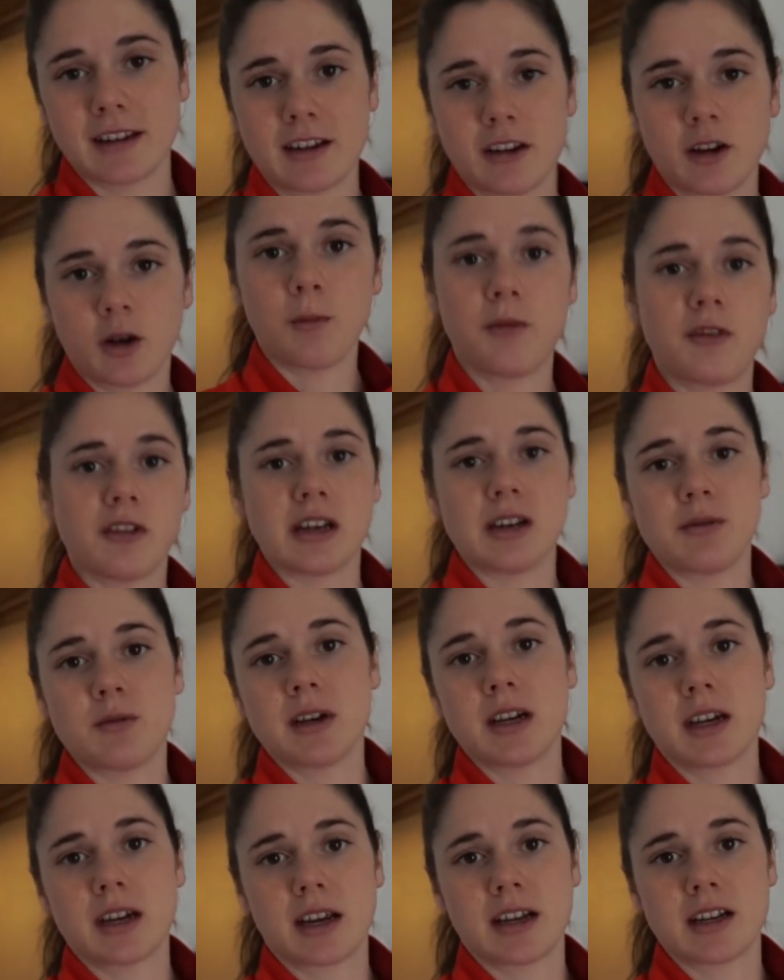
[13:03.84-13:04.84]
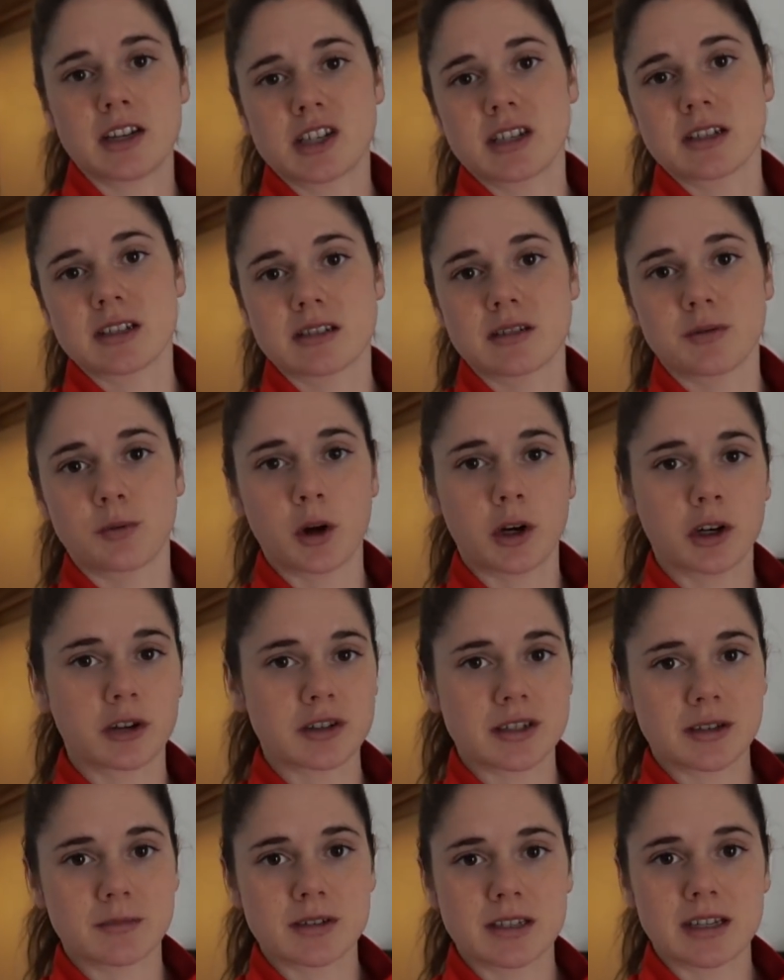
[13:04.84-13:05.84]
and hopefully we can just work
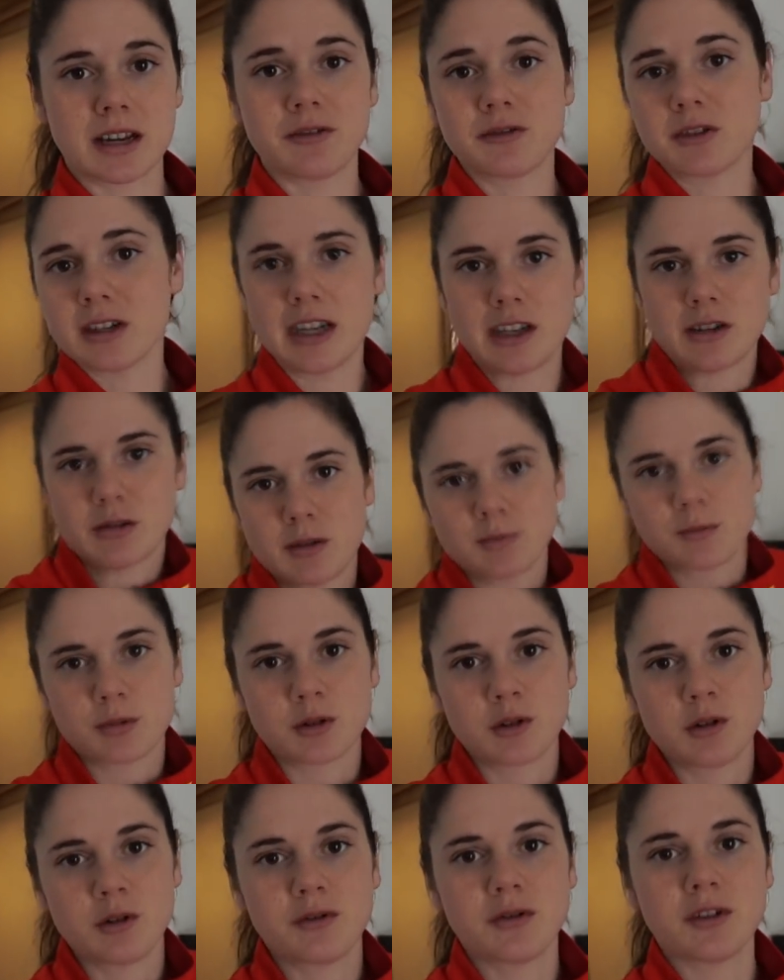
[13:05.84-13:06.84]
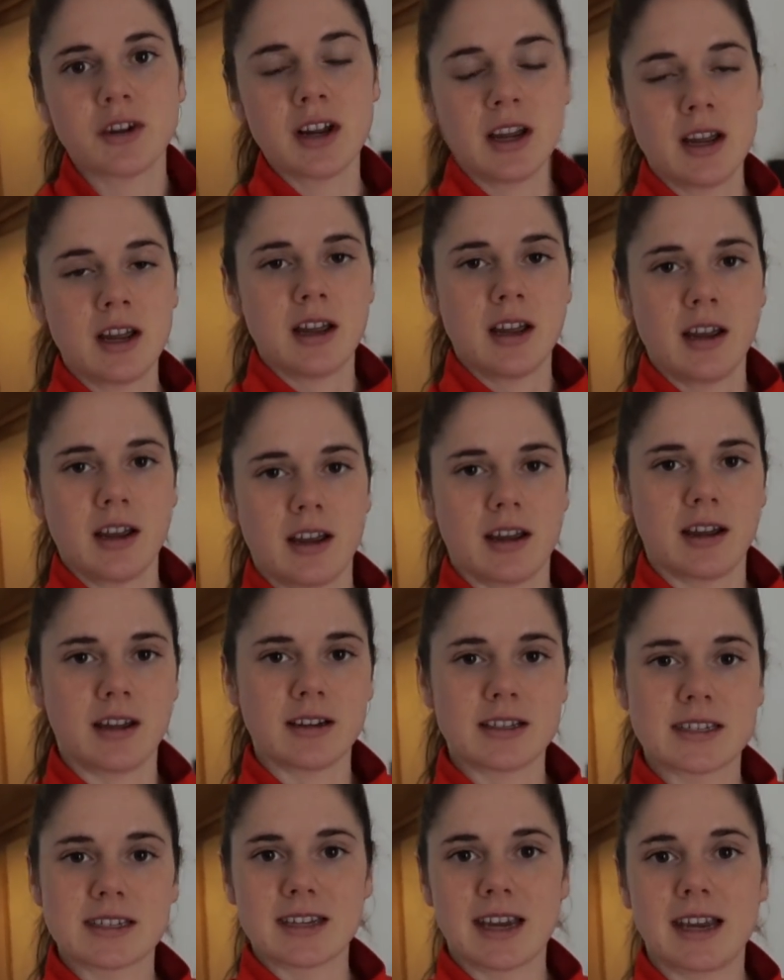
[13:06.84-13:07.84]
on some stuff we need to improve.
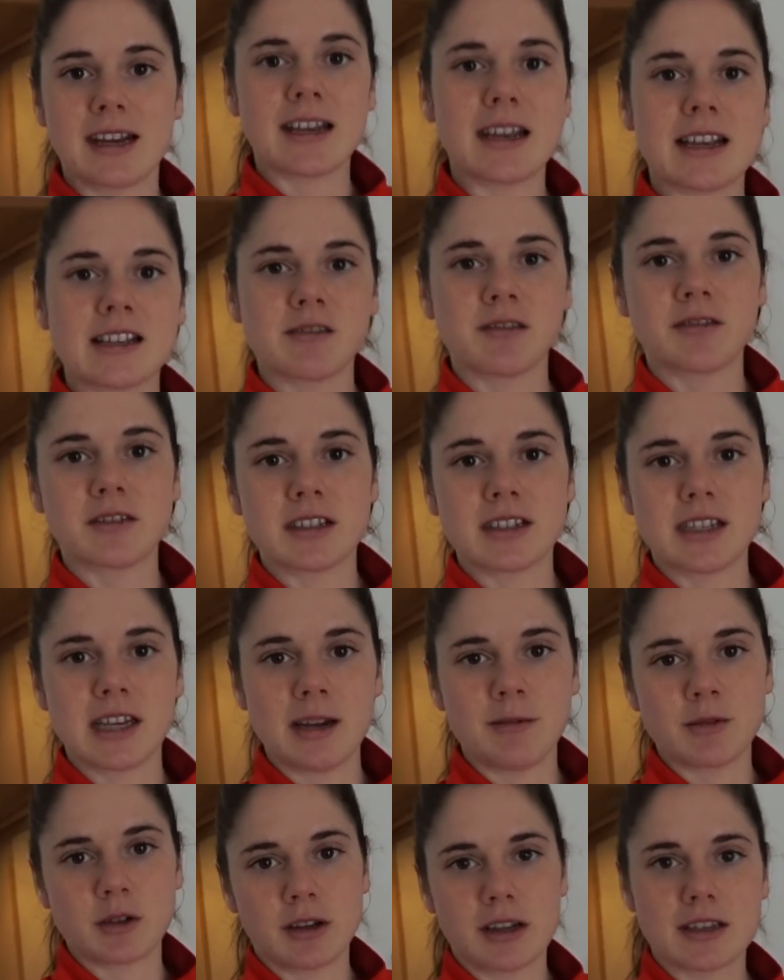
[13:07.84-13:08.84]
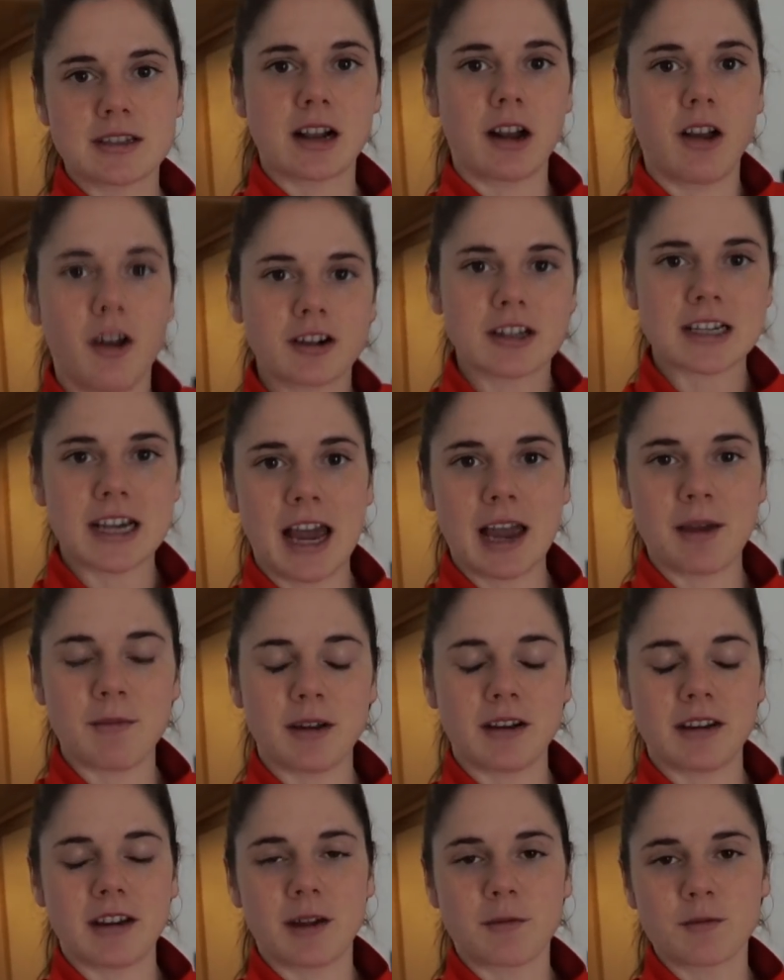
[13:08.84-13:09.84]
And it's 10 days with the team, so that's a long
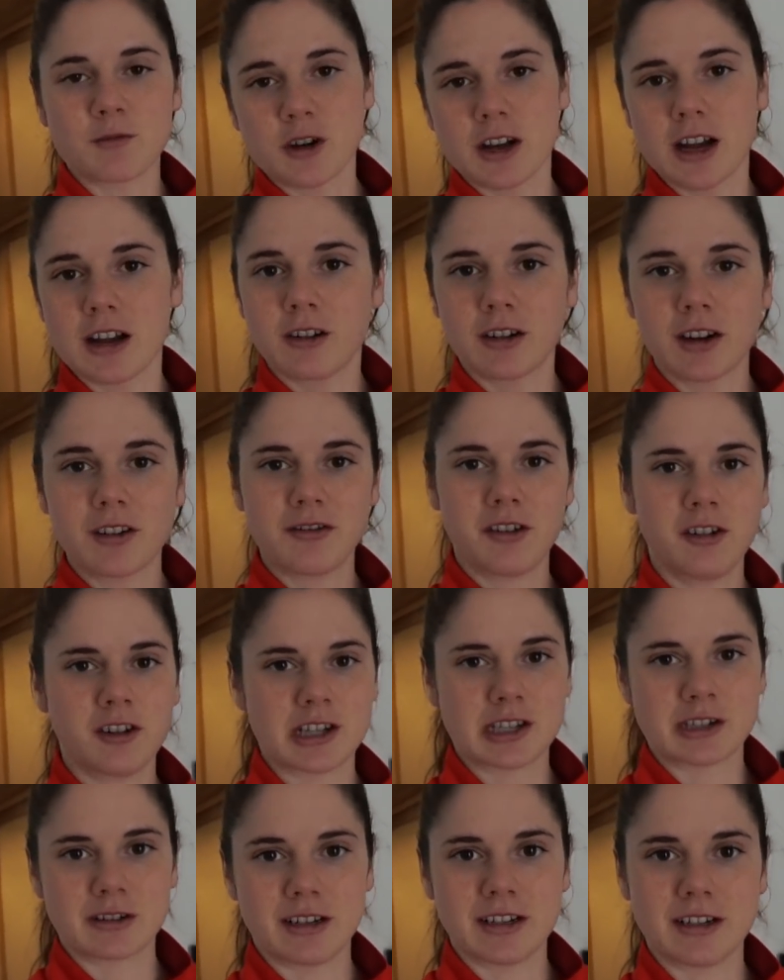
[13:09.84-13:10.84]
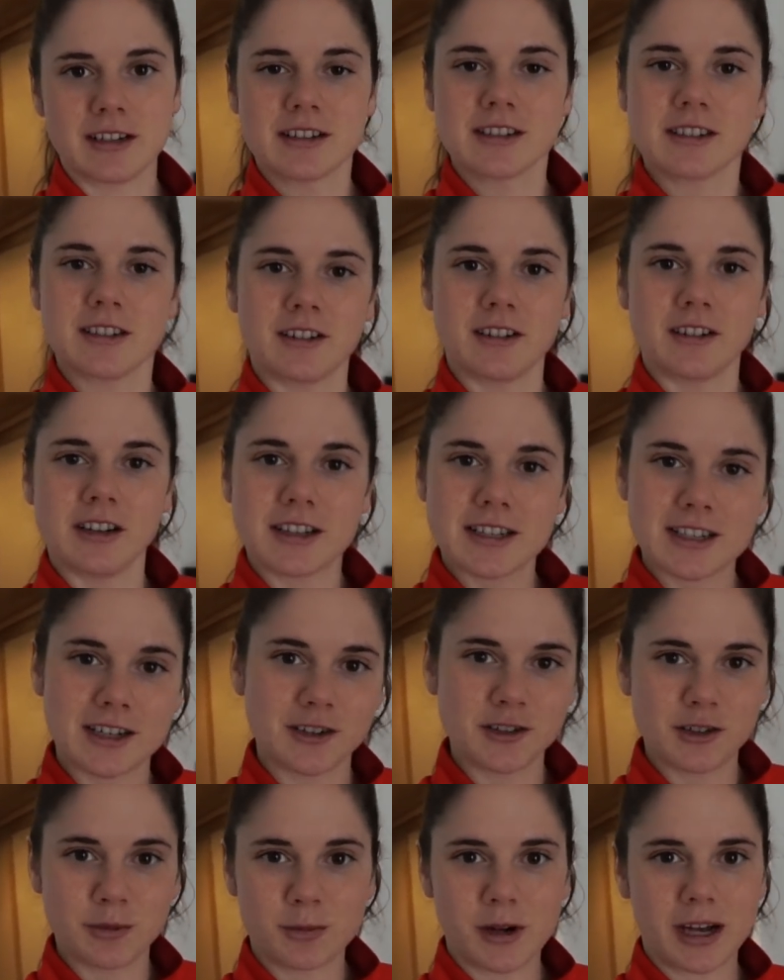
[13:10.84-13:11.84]
time, and I'm really looking forward to it. So let's
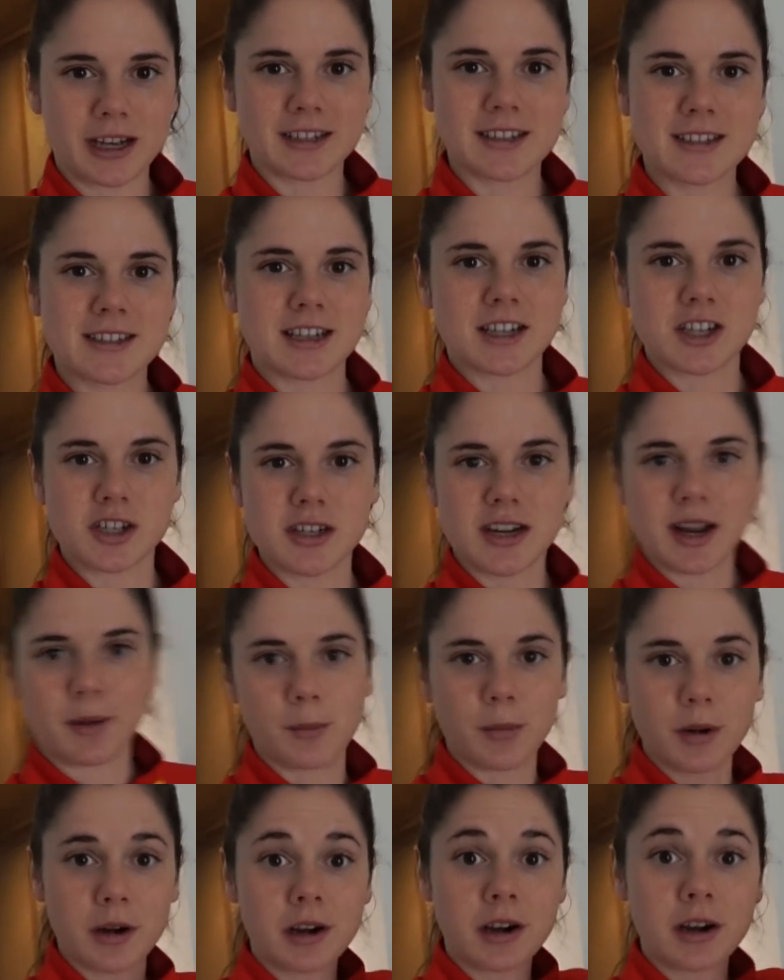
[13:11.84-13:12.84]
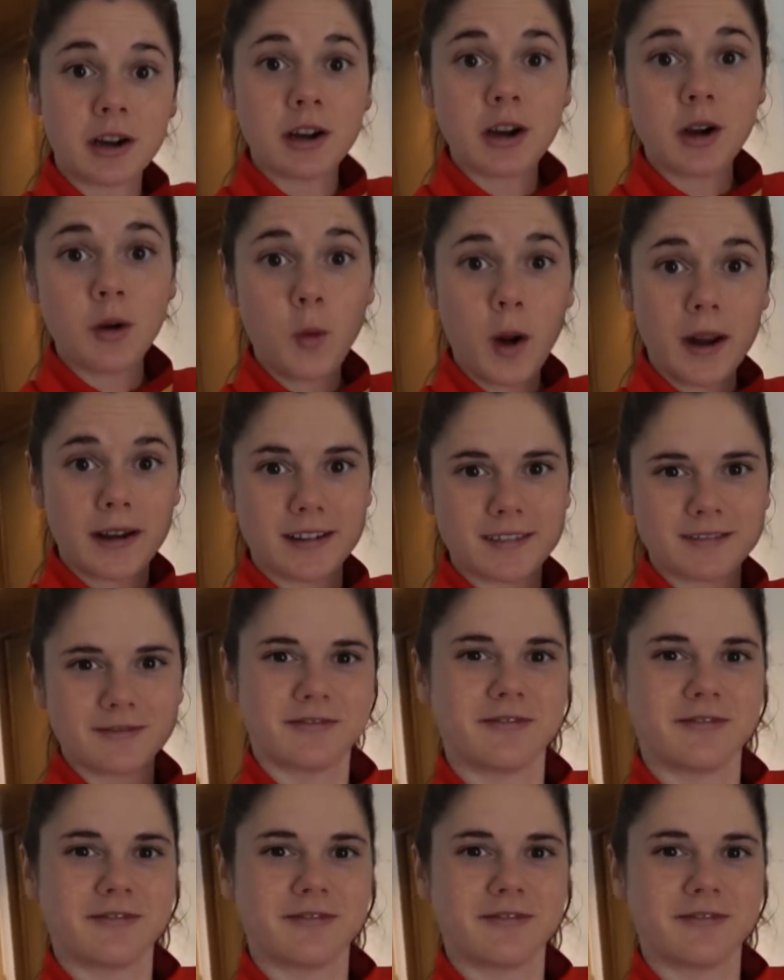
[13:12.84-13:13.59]
go to practice session number one.